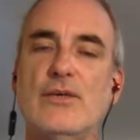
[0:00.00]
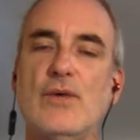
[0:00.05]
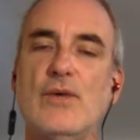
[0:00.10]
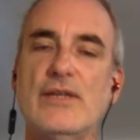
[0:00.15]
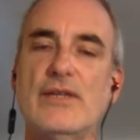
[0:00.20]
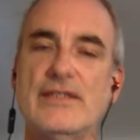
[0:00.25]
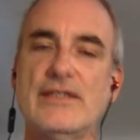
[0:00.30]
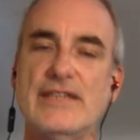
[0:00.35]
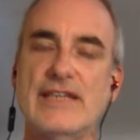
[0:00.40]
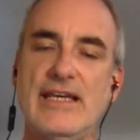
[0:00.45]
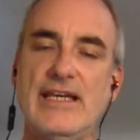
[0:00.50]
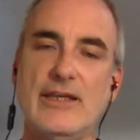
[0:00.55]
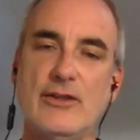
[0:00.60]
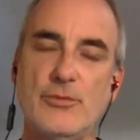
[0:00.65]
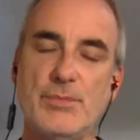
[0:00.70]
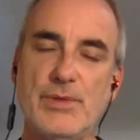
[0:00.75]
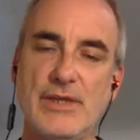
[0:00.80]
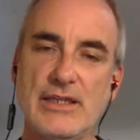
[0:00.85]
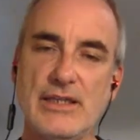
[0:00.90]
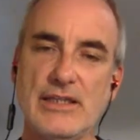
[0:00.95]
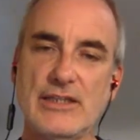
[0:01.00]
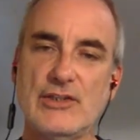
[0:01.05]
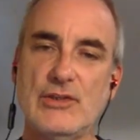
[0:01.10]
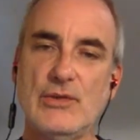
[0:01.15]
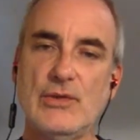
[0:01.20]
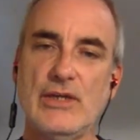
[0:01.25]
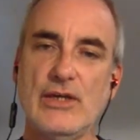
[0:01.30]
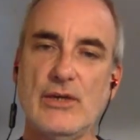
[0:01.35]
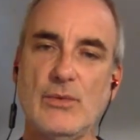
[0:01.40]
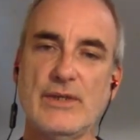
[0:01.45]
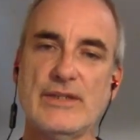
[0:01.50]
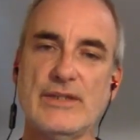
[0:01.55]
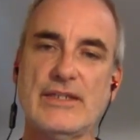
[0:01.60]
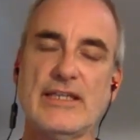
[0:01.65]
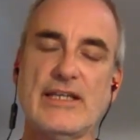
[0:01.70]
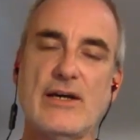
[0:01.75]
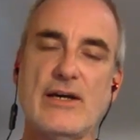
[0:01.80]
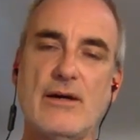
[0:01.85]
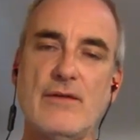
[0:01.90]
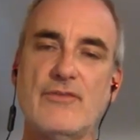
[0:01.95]
what the AUP is doing and what
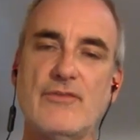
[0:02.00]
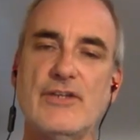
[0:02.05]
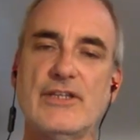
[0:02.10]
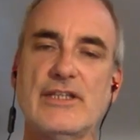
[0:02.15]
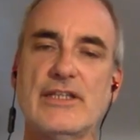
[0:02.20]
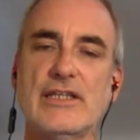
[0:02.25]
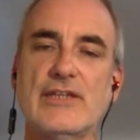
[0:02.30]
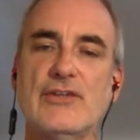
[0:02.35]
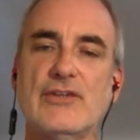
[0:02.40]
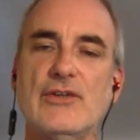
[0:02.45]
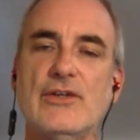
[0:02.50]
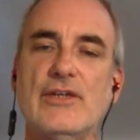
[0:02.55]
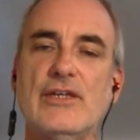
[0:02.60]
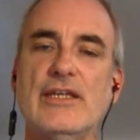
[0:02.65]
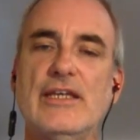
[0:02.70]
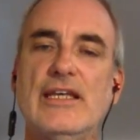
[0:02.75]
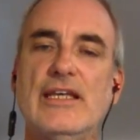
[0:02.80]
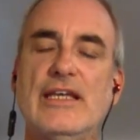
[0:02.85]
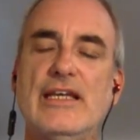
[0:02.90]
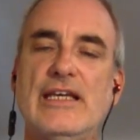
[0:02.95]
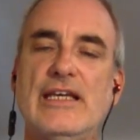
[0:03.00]
this conference is doing